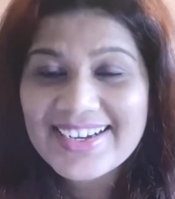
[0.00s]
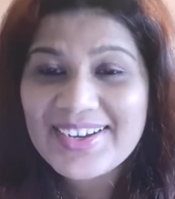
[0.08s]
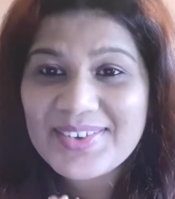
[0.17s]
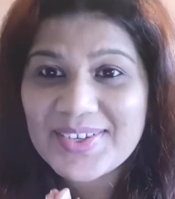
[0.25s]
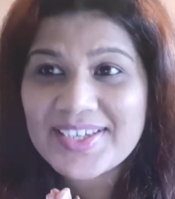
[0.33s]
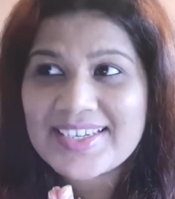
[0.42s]

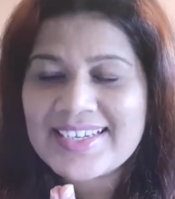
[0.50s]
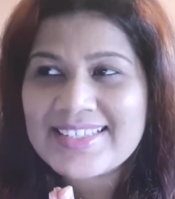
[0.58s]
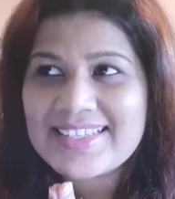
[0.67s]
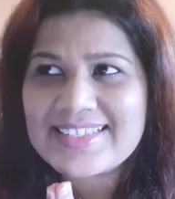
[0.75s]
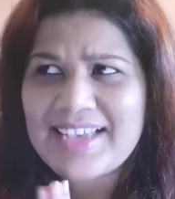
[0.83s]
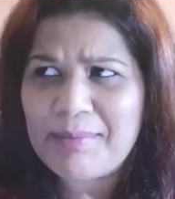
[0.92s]

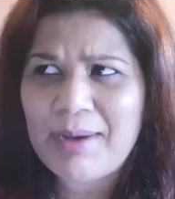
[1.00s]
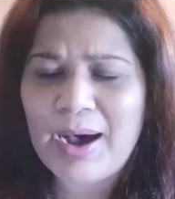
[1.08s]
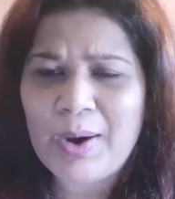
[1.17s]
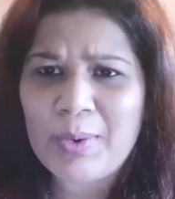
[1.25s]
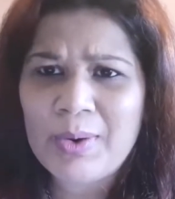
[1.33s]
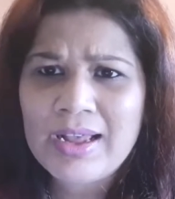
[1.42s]
because
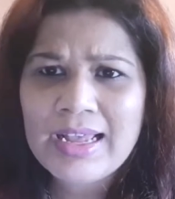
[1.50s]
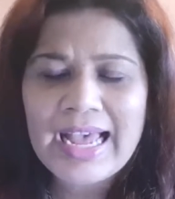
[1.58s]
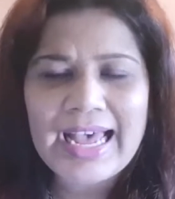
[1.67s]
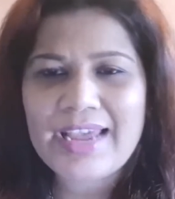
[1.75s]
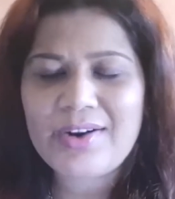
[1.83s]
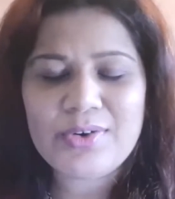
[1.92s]
somehow,
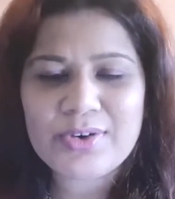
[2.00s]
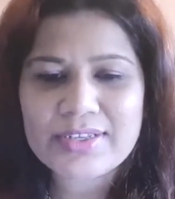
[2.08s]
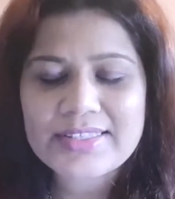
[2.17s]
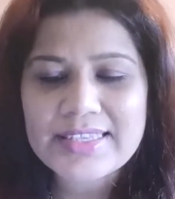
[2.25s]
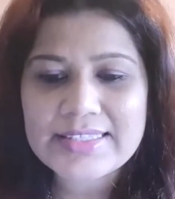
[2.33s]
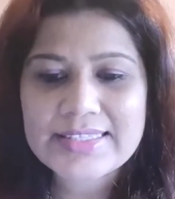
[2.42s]
I don't know,
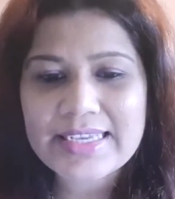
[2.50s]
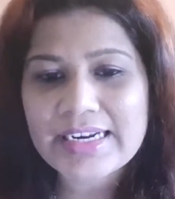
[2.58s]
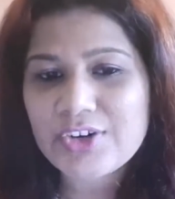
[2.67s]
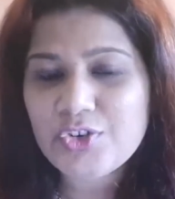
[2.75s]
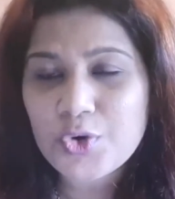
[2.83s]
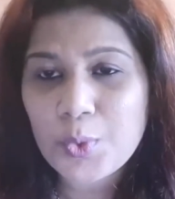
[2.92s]
it's an
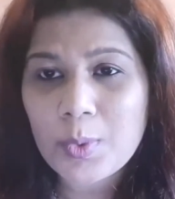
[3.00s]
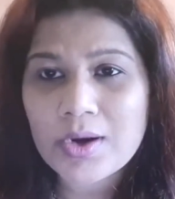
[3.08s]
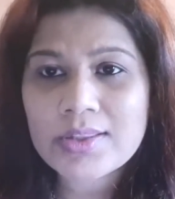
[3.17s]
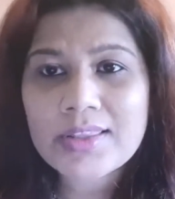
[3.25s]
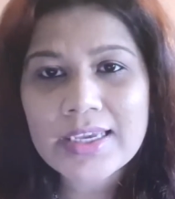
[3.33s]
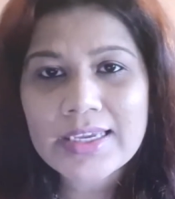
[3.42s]

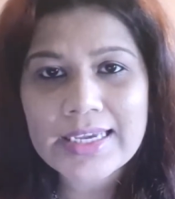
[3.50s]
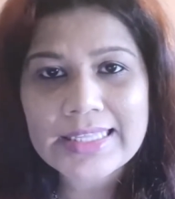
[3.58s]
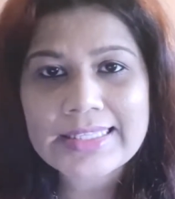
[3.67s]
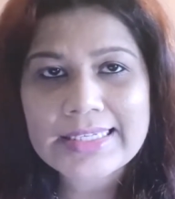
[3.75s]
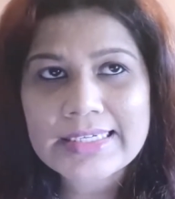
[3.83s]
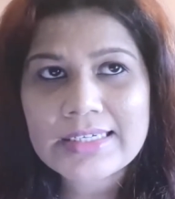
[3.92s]
introvert thing, I
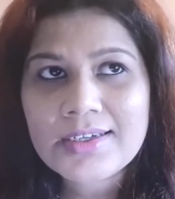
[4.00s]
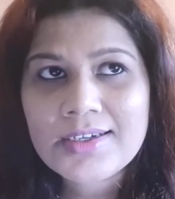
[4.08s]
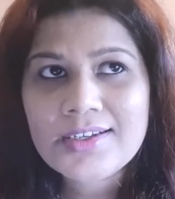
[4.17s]
think.